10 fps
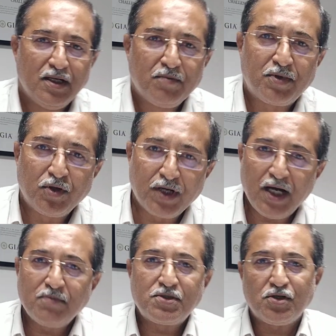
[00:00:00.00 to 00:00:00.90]

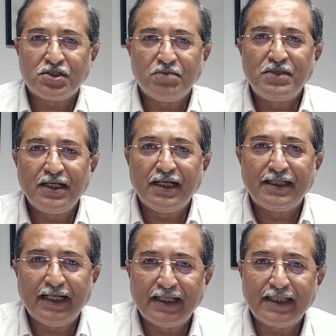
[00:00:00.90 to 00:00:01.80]
programs or something
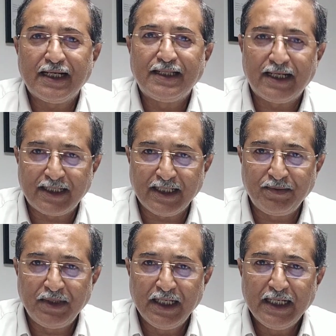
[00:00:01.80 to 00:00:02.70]
like that at that
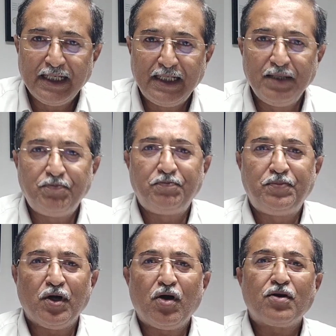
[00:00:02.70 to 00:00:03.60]
time. He
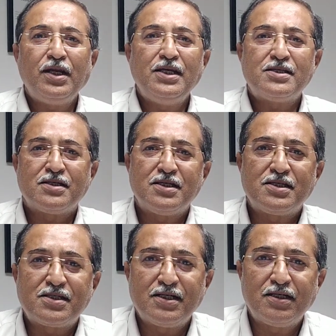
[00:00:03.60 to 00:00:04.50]
purely
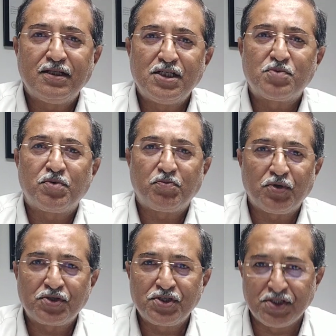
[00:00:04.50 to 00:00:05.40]
suggested these
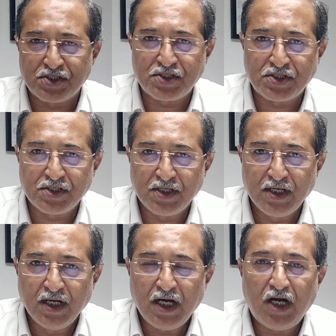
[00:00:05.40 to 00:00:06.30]
proportions
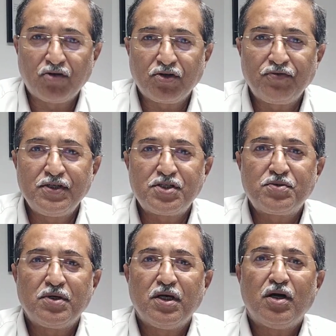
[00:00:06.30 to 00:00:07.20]
out of
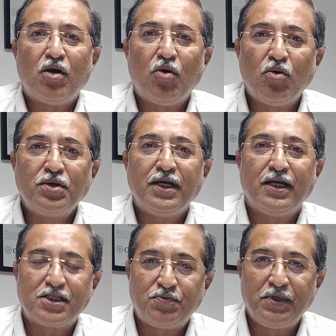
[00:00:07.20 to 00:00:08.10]
his own
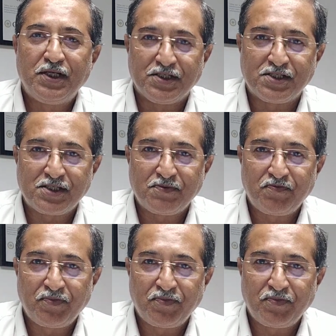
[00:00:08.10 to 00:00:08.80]
experience,